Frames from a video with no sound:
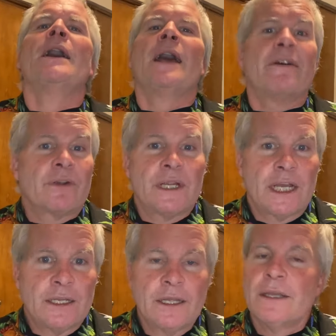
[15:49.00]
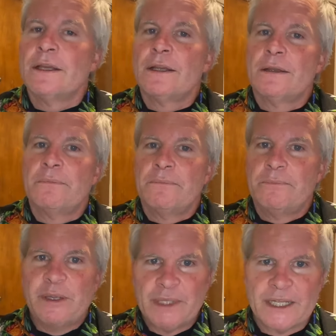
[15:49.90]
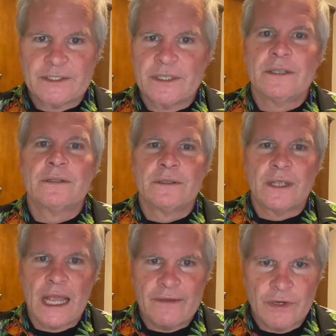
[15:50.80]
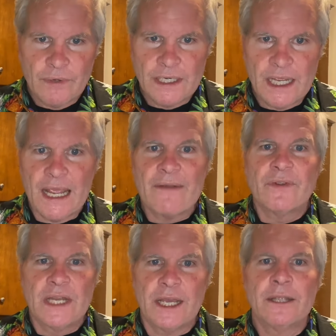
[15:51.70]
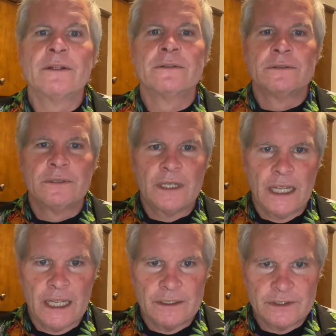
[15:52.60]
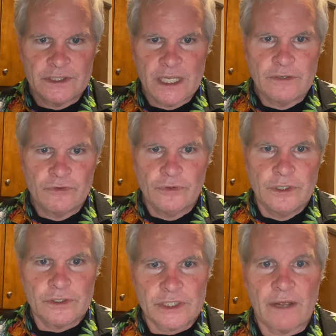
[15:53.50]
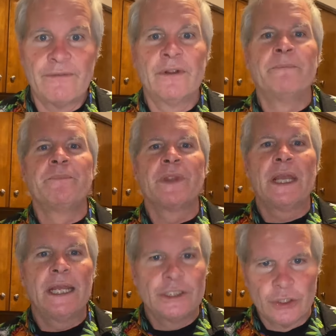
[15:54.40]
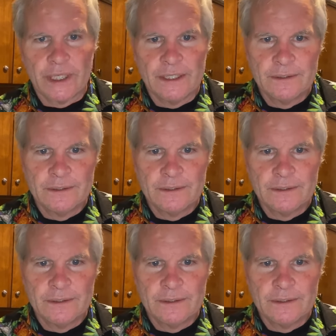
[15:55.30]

have a great night, be blessed, have a great day every day, and stay true to yourself. Enjoy.